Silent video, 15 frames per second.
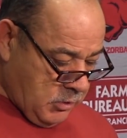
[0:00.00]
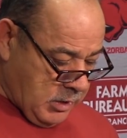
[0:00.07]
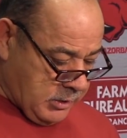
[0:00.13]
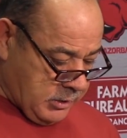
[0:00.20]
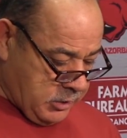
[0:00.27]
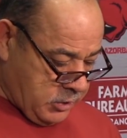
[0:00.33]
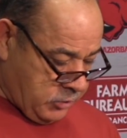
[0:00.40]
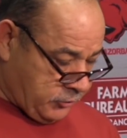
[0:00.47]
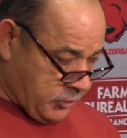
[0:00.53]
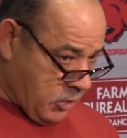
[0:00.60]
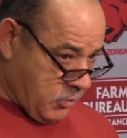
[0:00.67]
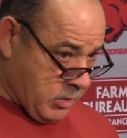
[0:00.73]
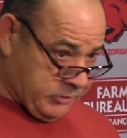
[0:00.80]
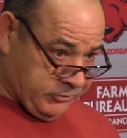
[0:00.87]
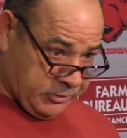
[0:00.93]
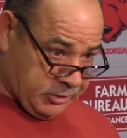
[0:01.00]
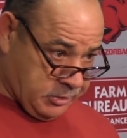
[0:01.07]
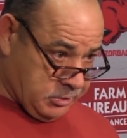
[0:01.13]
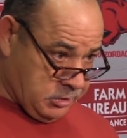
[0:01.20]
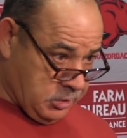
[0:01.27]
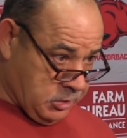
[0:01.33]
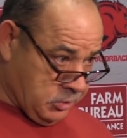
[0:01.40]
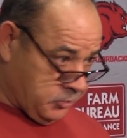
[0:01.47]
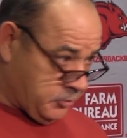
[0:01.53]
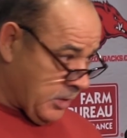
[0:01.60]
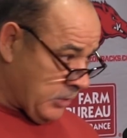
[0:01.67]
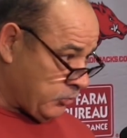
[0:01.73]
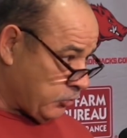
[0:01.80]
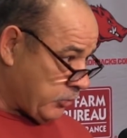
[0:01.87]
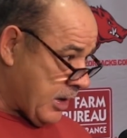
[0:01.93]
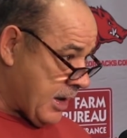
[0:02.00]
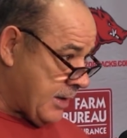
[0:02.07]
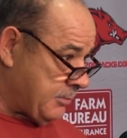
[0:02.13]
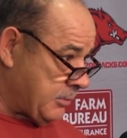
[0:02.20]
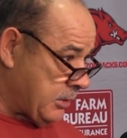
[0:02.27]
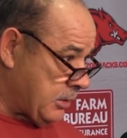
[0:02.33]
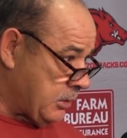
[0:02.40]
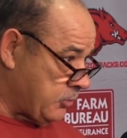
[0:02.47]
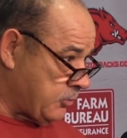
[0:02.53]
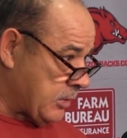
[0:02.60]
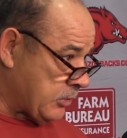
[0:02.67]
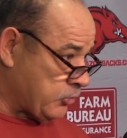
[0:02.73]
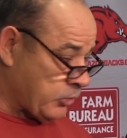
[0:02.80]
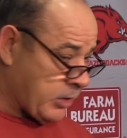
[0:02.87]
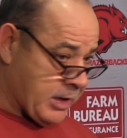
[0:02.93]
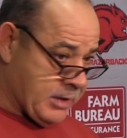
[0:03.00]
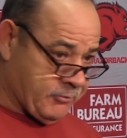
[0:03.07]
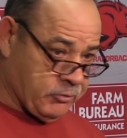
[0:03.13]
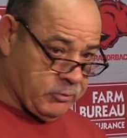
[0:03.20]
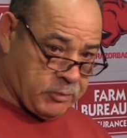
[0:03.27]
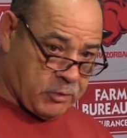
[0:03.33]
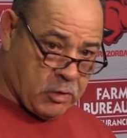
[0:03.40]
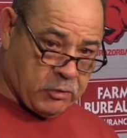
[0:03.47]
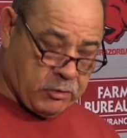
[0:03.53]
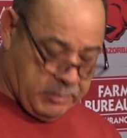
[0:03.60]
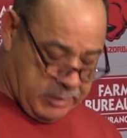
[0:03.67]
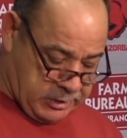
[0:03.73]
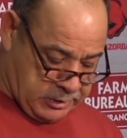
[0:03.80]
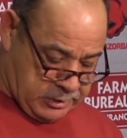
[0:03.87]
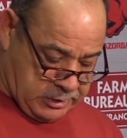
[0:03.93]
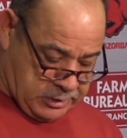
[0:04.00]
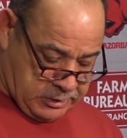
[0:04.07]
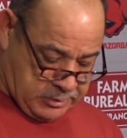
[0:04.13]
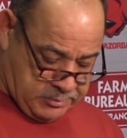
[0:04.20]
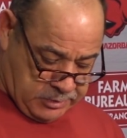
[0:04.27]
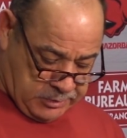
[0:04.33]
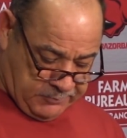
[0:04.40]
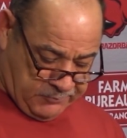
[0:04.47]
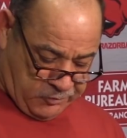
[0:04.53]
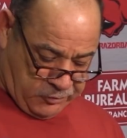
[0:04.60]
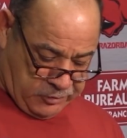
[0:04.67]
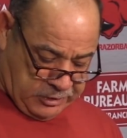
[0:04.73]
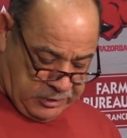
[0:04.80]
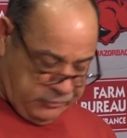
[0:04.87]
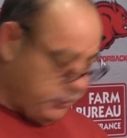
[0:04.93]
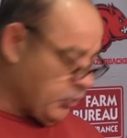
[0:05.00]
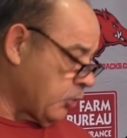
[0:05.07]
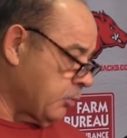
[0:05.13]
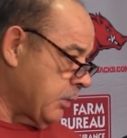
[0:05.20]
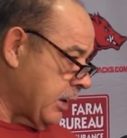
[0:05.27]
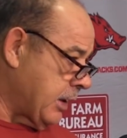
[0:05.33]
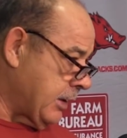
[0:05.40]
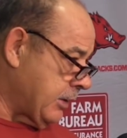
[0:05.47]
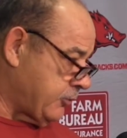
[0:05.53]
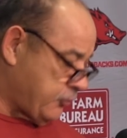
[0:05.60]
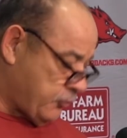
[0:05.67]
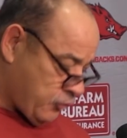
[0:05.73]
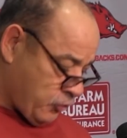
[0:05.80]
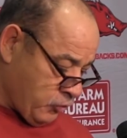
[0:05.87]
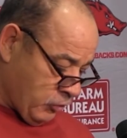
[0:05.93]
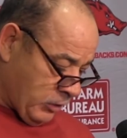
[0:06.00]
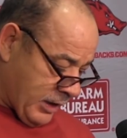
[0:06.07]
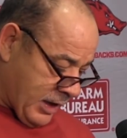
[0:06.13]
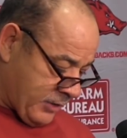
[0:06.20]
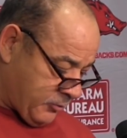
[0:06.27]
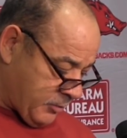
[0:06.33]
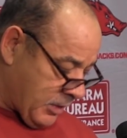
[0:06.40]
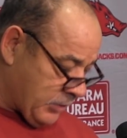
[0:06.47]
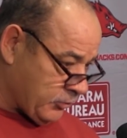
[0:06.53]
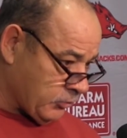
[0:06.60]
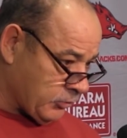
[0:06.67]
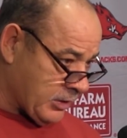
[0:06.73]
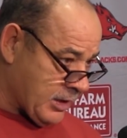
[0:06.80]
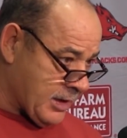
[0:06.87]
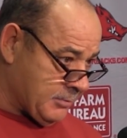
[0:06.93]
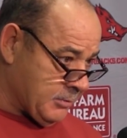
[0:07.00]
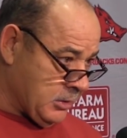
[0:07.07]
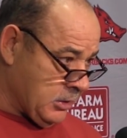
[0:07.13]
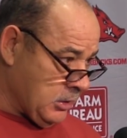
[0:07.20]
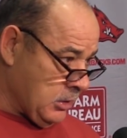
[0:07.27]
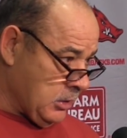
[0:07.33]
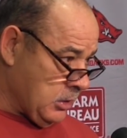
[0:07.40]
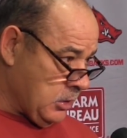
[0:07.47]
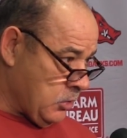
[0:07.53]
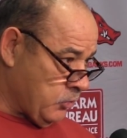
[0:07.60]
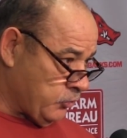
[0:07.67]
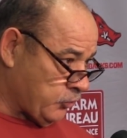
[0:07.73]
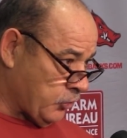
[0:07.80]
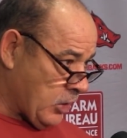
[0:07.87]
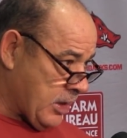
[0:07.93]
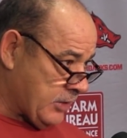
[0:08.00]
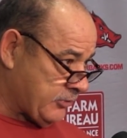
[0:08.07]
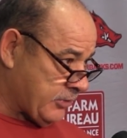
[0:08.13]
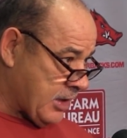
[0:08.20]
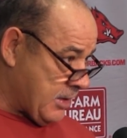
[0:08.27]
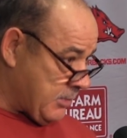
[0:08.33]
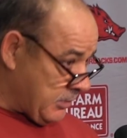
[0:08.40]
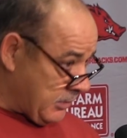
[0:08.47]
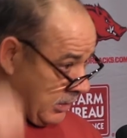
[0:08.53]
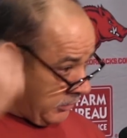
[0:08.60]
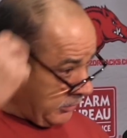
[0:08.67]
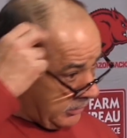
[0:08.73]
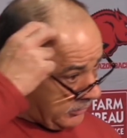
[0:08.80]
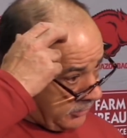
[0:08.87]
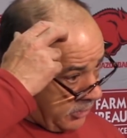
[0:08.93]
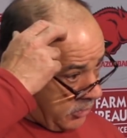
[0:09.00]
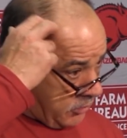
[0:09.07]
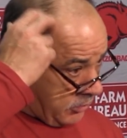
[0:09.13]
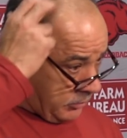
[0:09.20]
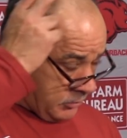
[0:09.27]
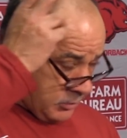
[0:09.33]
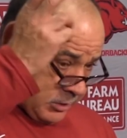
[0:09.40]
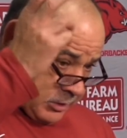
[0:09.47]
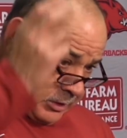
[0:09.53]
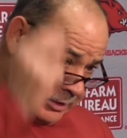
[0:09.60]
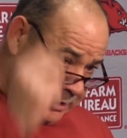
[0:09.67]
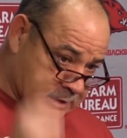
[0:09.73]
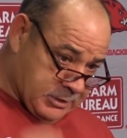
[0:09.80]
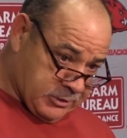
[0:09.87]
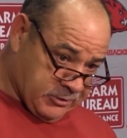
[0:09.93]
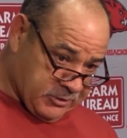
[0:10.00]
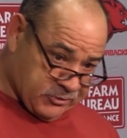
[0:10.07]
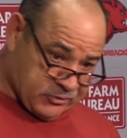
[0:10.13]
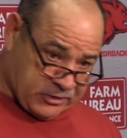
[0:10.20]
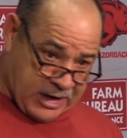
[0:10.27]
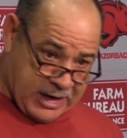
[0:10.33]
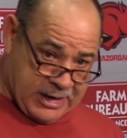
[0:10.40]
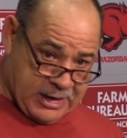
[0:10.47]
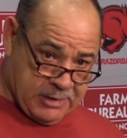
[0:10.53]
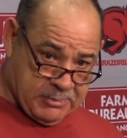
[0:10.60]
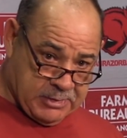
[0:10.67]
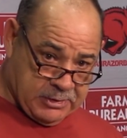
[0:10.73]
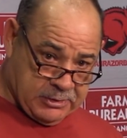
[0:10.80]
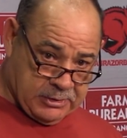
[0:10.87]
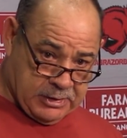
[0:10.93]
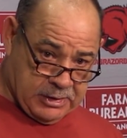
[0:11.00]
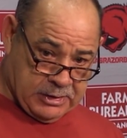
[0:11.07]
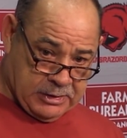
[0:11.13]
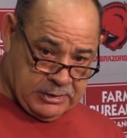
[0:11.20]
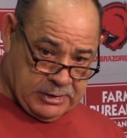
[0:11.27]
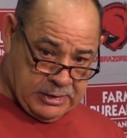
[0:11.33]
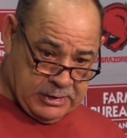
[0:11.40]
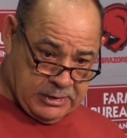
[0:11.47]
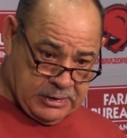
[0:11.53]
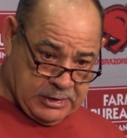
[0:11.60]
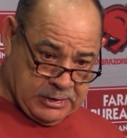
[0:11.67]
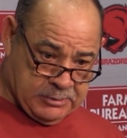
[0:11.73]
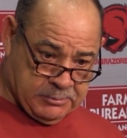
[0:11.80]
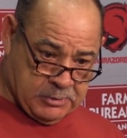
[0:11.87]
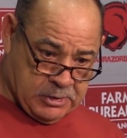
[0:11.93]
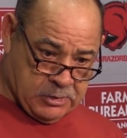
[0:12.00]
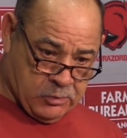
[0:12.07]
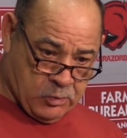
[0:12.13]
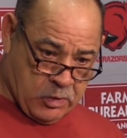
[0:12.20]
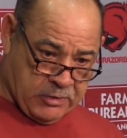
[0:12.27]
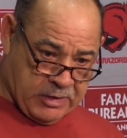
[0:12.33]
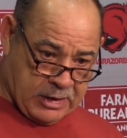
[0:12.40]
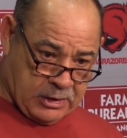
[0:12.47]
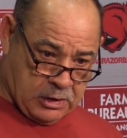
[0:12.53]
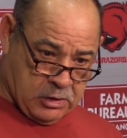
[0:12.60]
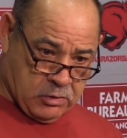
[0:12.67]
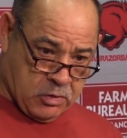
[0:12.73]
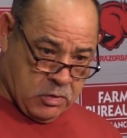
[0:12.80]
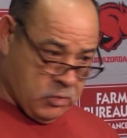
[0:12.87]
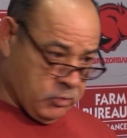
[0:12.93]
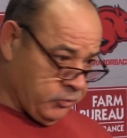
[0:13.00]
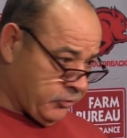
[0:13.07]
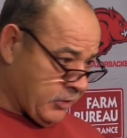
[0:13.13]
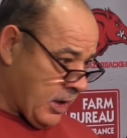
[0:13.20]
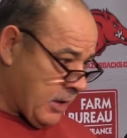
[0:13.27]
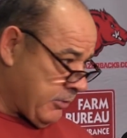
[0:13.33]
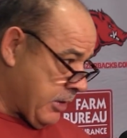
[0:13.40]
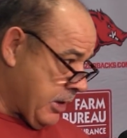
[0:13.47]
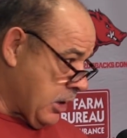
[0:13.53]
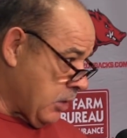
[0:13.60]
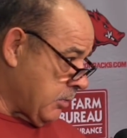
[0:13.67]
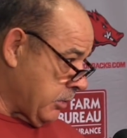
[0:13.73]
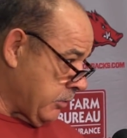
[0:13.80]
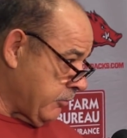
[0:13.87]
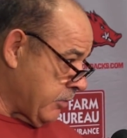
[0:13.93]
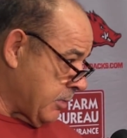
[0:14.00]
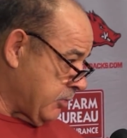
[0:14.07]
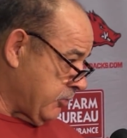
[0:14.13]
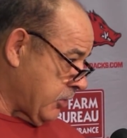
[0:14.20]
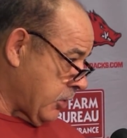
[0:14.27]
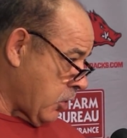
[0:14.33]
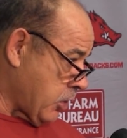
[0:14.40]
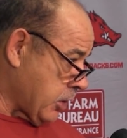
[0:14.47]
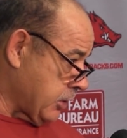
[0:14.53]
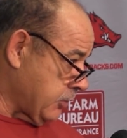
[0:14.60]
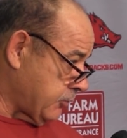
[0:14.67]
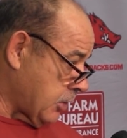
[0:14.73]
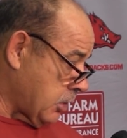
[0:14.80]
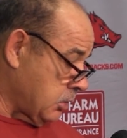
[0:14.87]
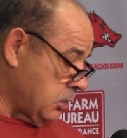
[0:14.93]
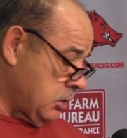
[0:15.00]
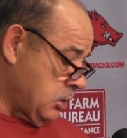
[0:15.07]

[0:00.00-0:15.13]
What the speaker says: Well, you know, it's always a special time, and a special time for the program. But for these young men, it's truly a special time. You know, it's the last time that they'll get to go into this stadium and wear that logo on the side of their helmet and represent Arkansas.